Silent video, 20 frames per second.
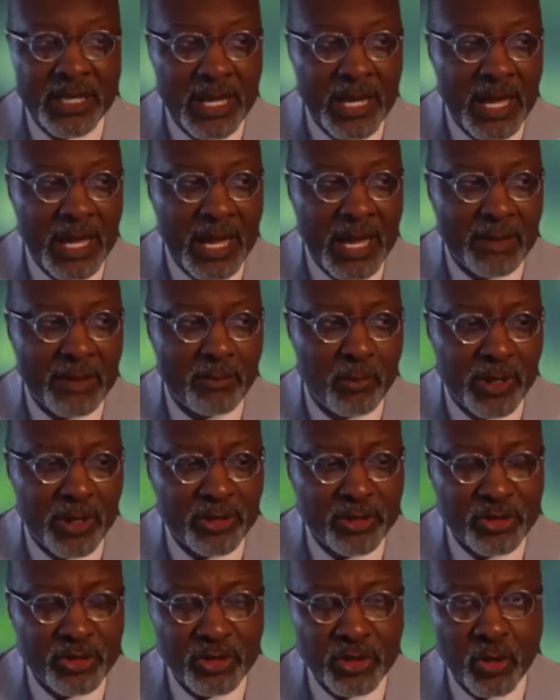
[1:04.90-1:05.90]
I
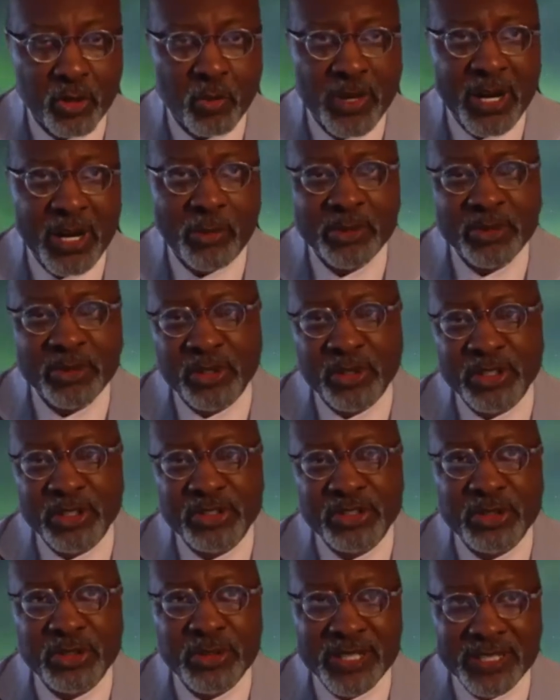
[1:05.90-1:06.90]
wasn't sure what I was going to
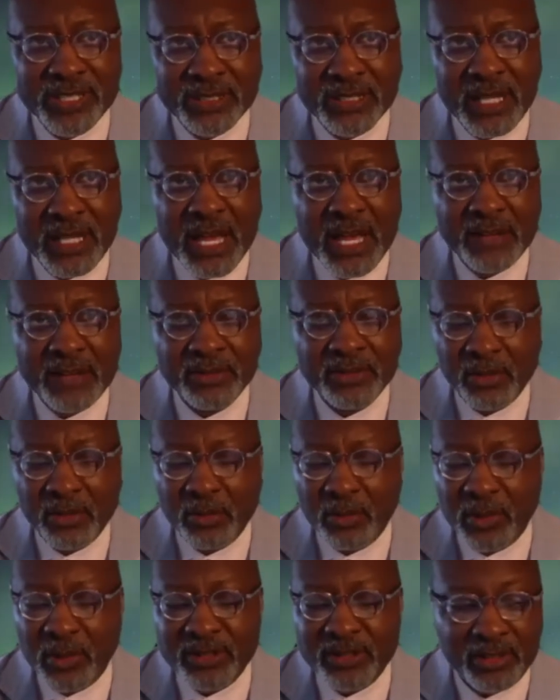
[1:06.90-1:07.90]
do in life. So
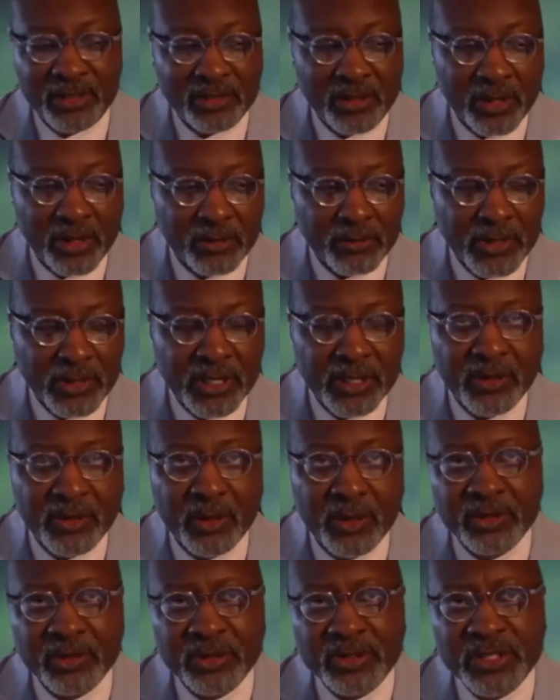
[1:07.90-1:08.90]
once I started reading
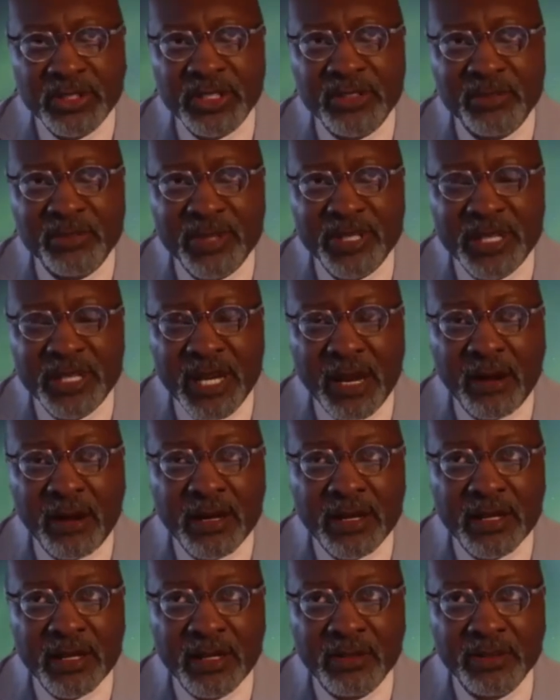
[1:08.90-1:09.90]
those achievement
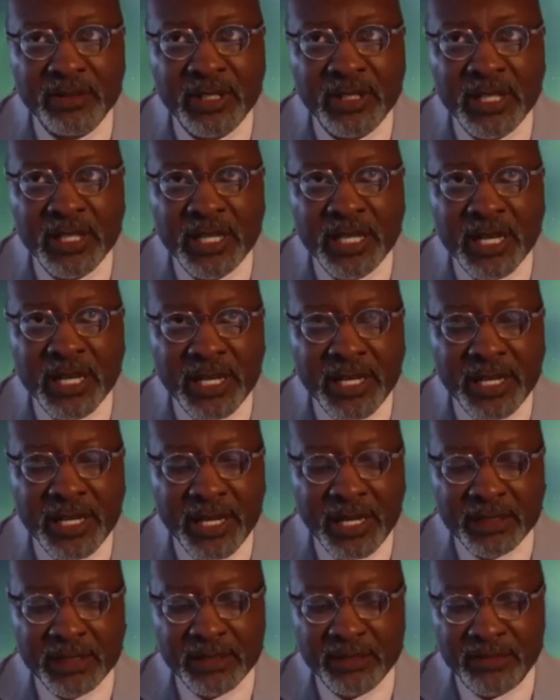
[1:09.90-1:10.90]
narratives and
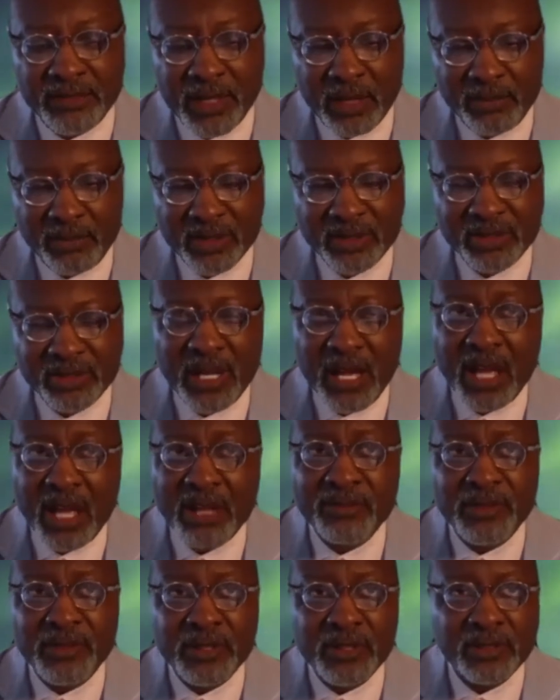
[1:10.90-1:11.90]
I developed this
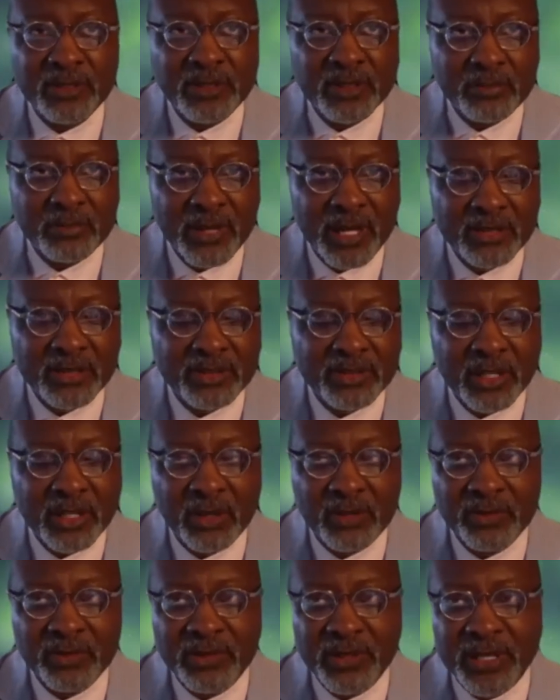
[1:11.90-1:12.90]
confidence in
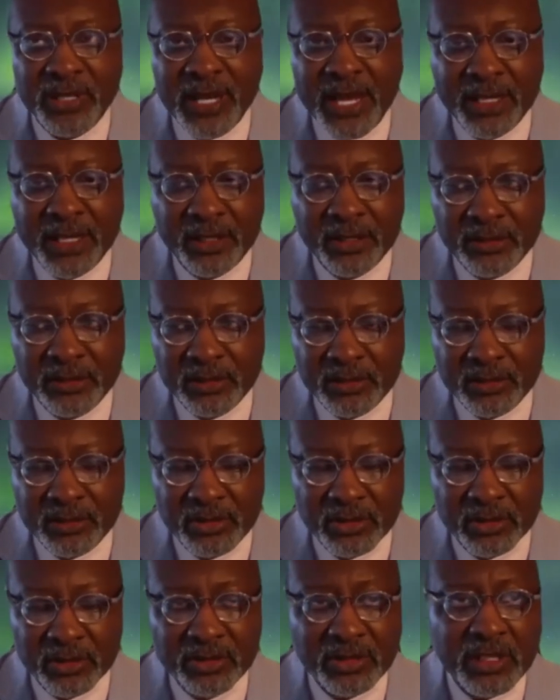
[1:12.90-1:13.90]
myself that I could
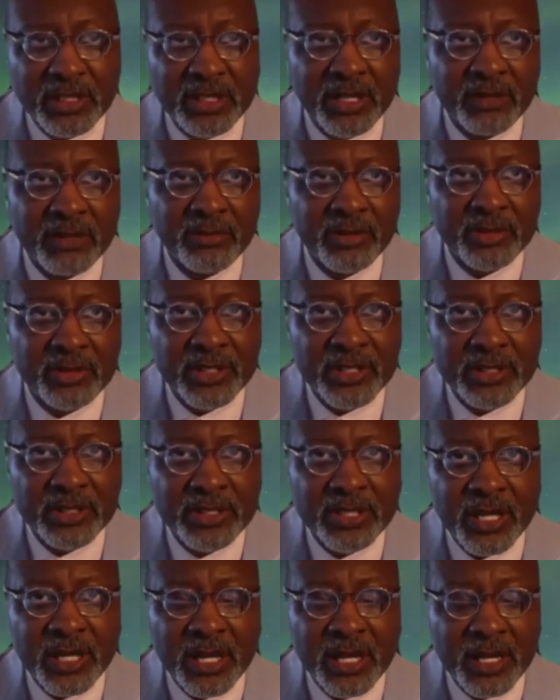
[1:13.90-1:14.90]
succeed at Virginia
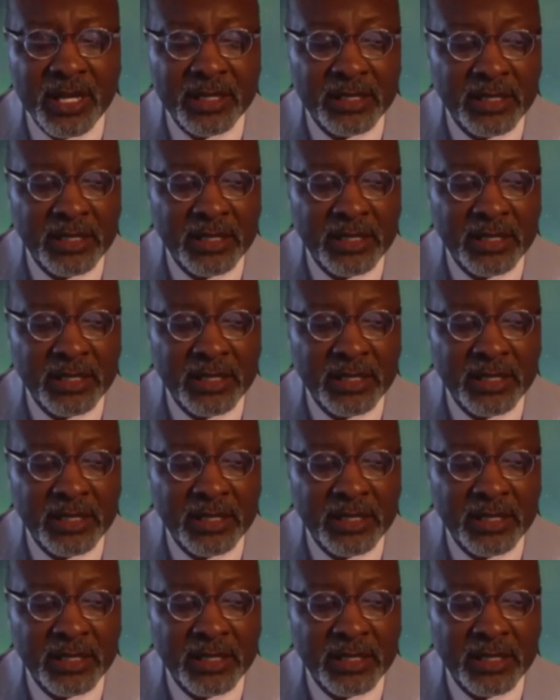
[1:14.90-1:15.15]
Tech,